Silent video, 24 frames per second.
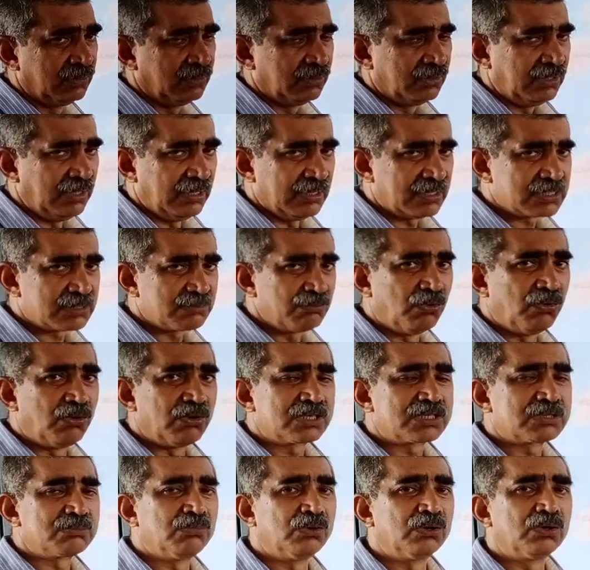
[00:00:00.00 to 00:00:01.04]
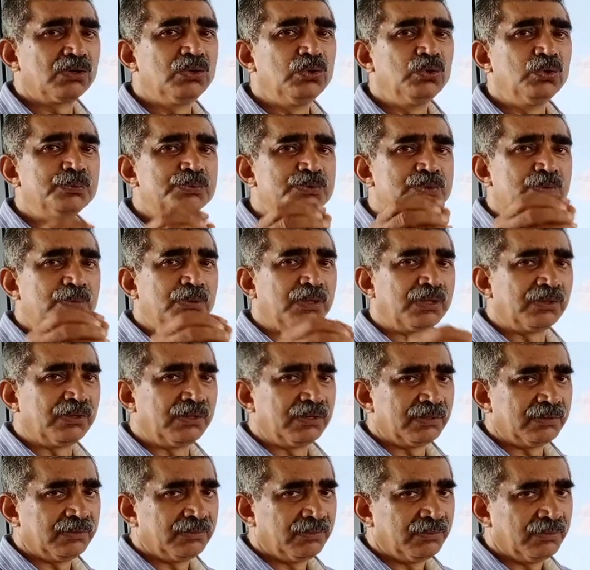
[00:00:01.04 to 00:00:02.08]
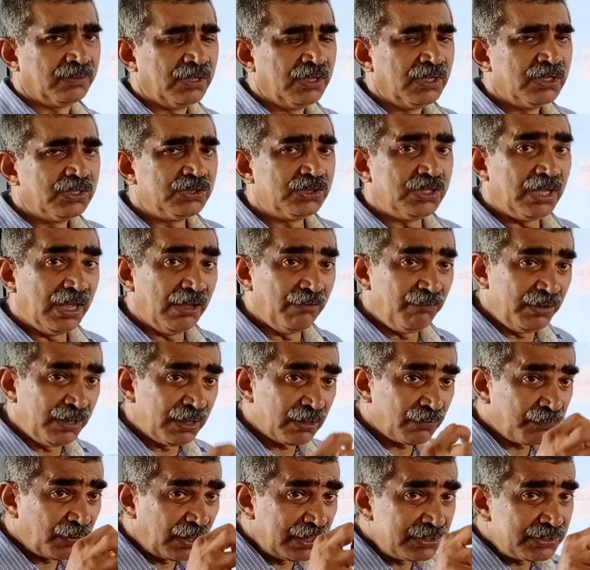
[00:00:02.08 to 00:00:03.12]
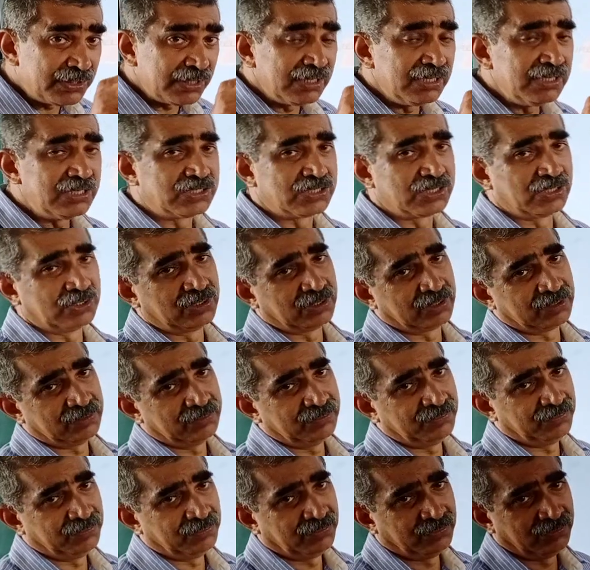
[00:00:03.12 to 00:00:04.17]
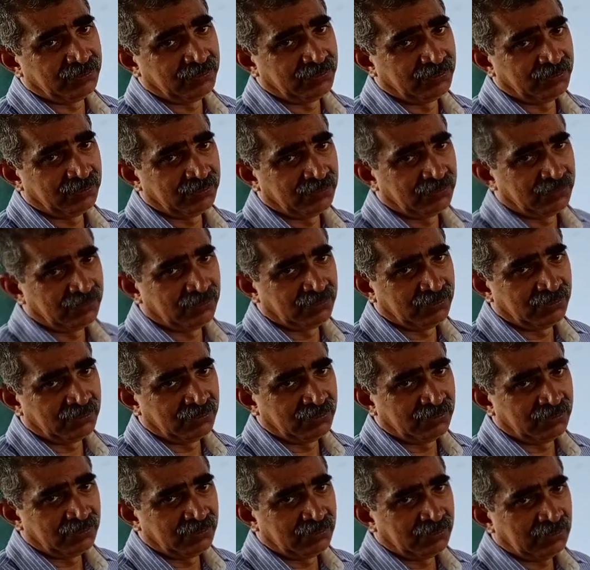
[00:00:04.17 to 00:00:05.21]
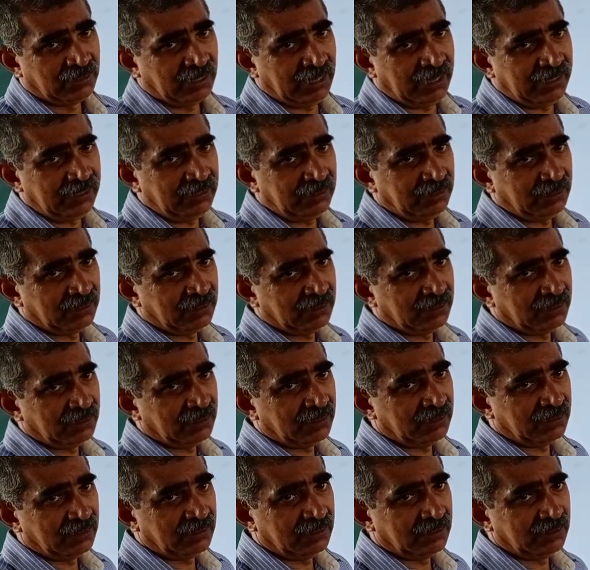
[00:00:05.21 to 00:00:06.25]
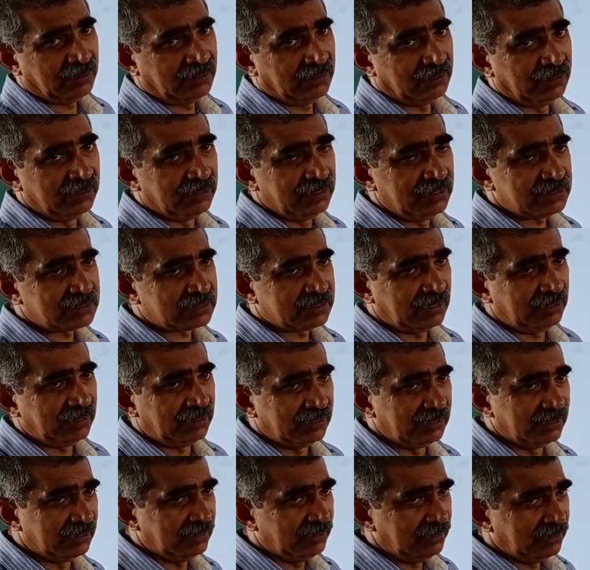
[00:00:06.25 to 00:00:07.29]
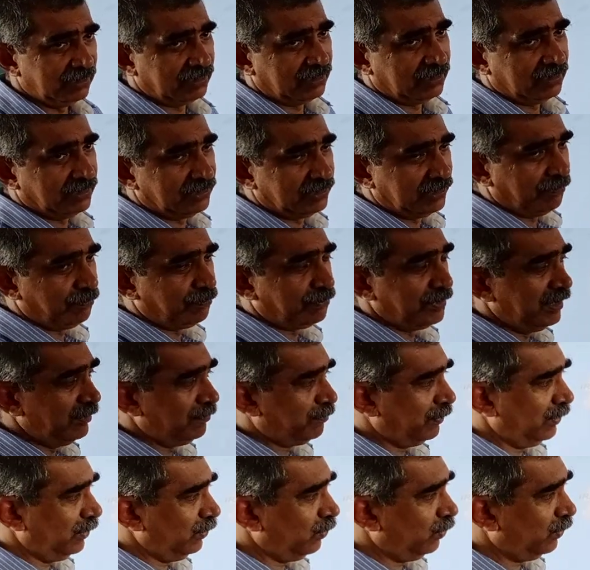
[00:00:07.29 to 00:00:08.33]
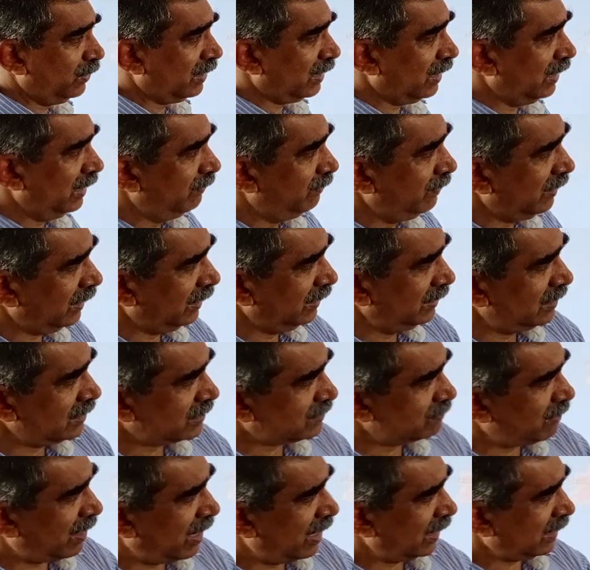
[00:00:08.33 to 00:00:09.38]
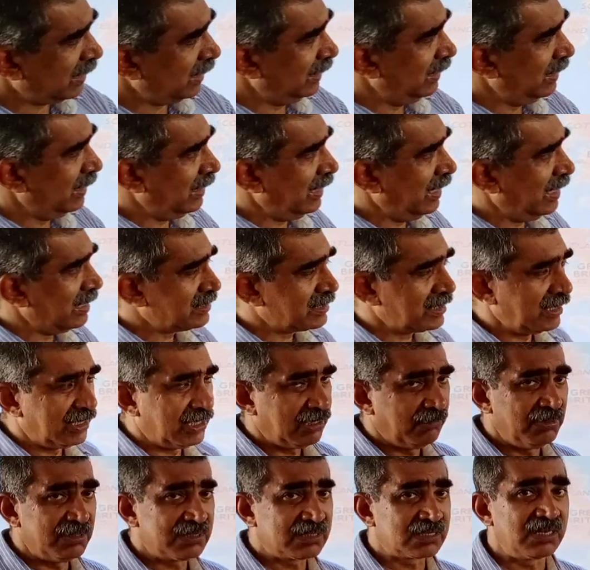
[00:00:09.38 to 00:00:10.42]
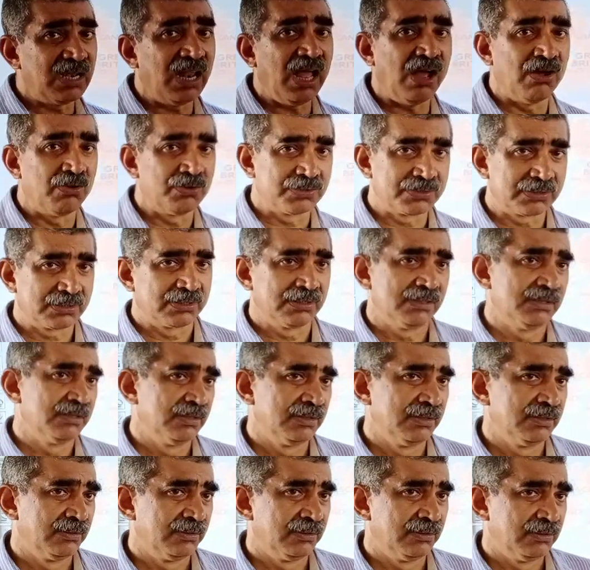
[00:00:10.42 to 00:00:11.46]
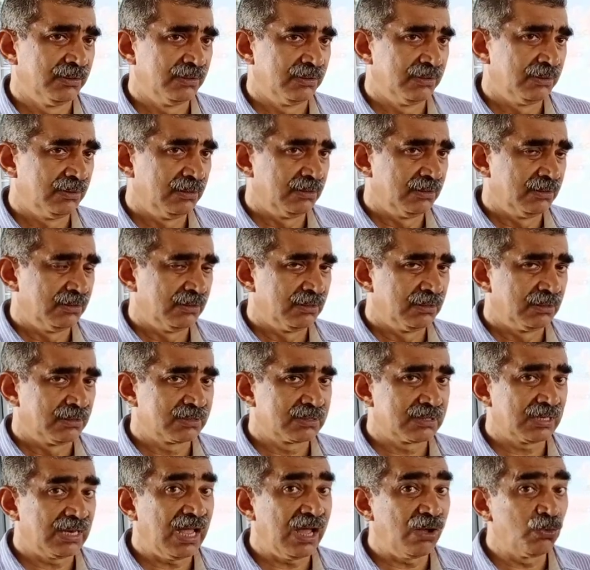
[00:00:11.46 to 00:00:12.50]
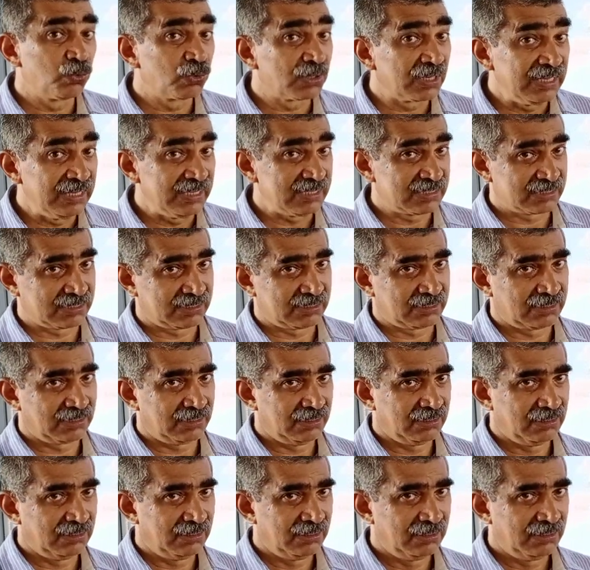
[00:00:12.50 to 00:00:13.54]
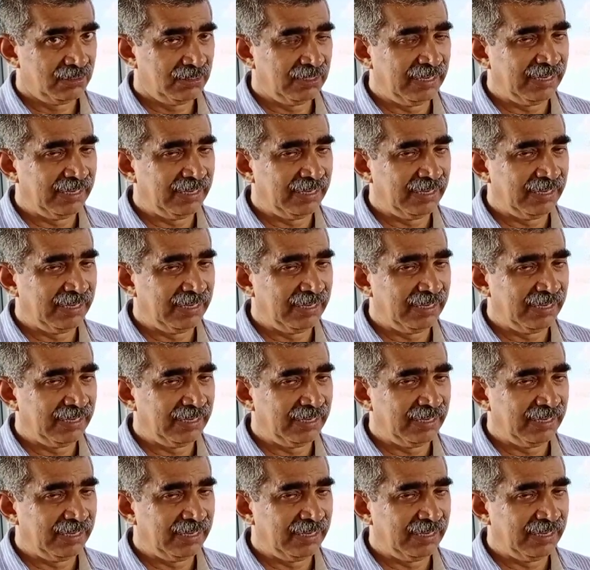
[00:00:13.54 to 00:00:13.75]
They are small groups. They were fighting each other. And it is said the people who are living in this Balkan area are said to be Slavs. Slav race,